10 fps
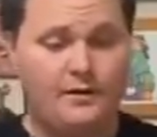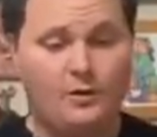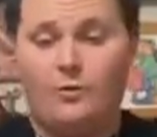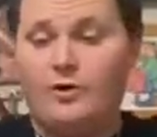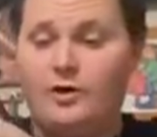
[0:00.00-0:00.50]

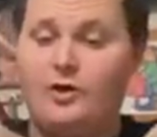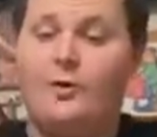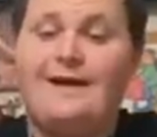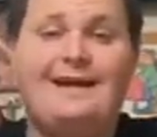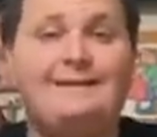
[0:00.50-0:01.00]
we're gonna go
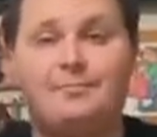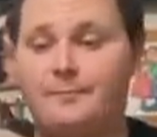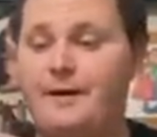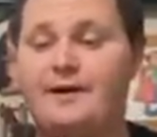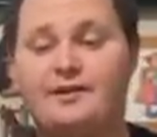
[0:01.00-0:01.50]
ahead and
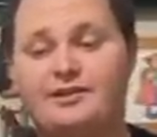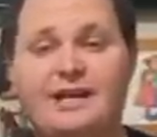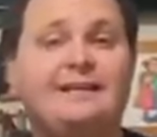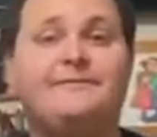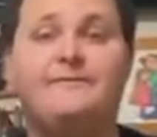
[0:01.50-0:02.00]
prepare the
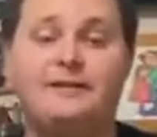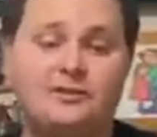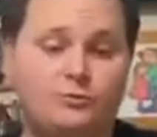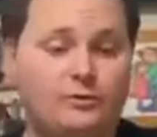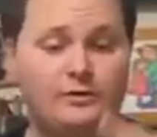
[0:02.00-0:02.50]
jelly for
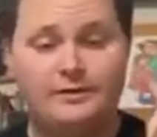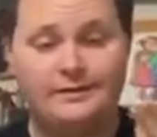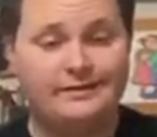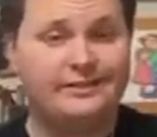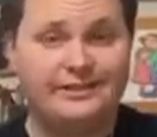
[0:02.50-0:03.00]
this one,
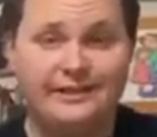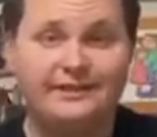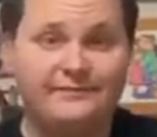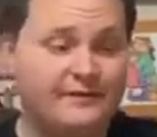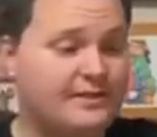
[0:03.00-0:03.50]
the chili
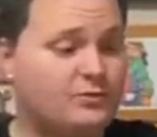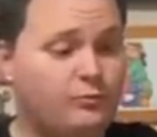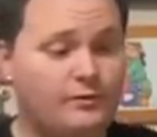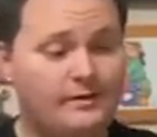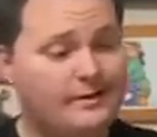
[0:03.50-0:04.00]
for this
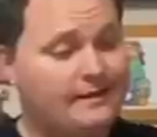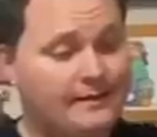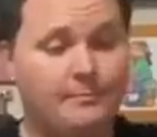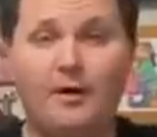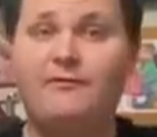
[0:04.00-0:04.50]
one, the
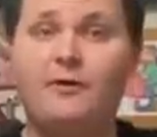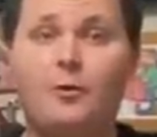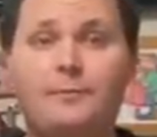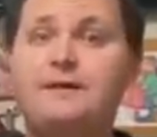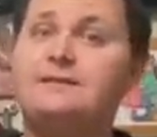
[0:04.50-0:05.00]
buffalo
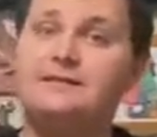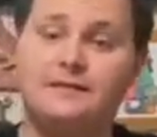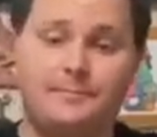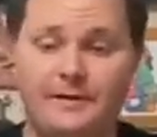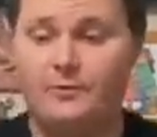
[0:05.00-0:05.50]
pieces, and the
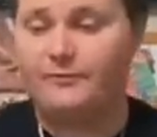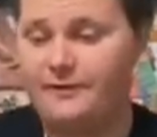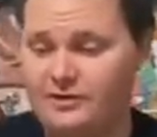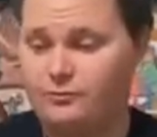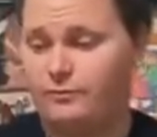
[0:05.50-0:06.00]
pickle for
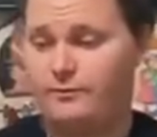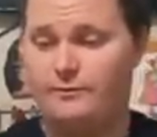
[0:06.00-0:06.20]
this one.